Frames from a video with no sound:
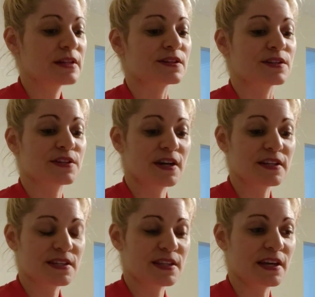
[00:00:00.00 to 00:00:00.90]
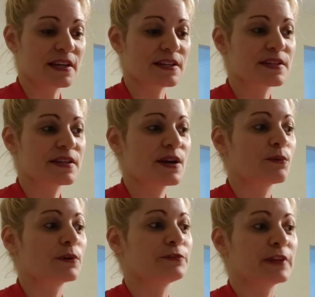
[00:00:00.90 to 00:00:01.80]
discuss things,
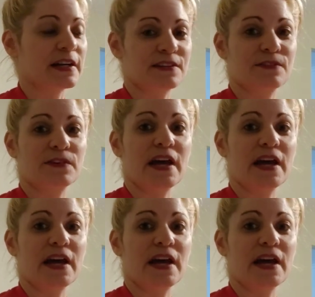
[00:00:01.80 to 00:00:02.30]
reflective